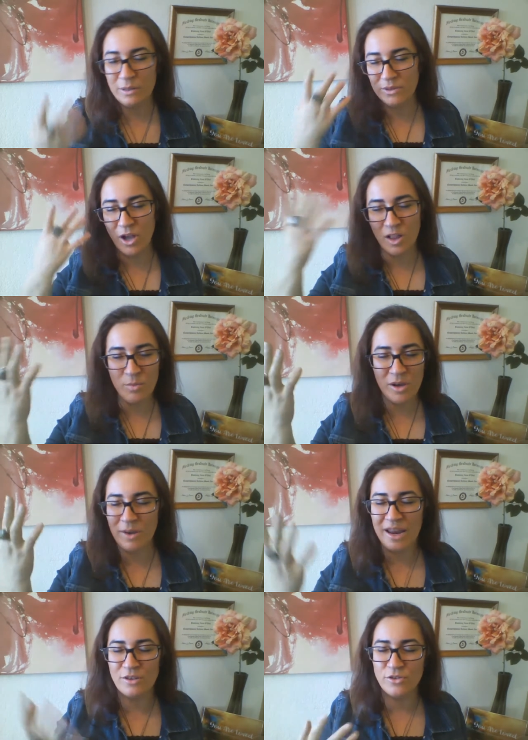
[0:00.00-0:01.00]
would call upon
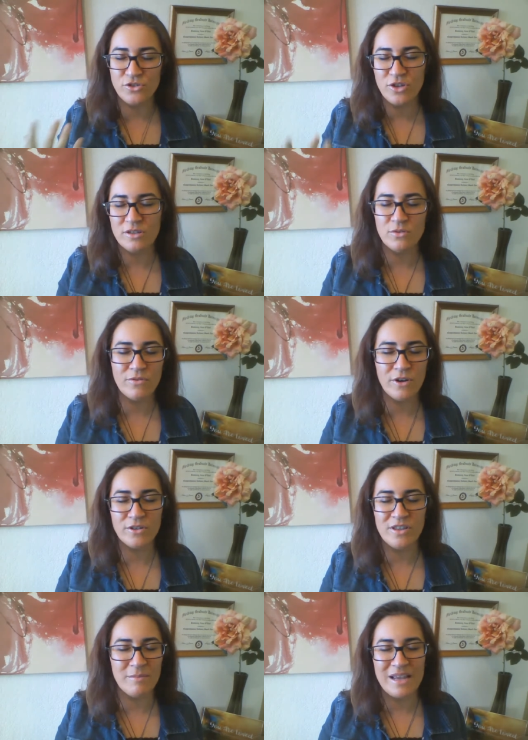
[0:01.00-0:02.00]
my angels, just refer
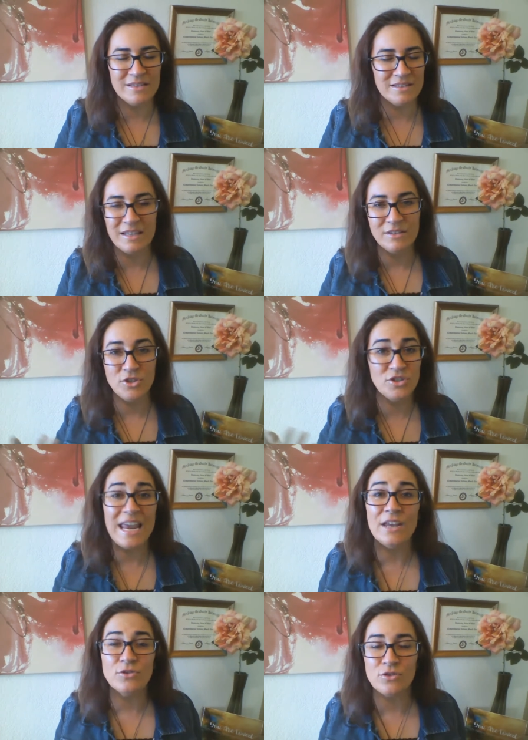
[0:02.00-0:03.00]
to them as just
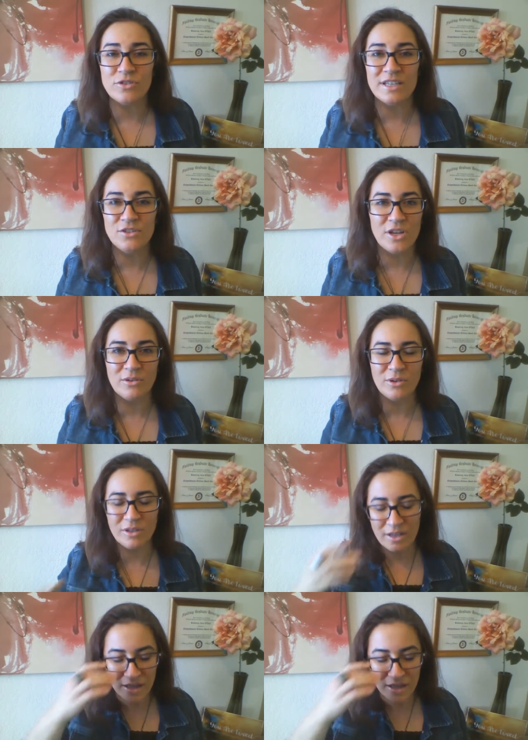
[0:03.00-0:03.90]
angels in general.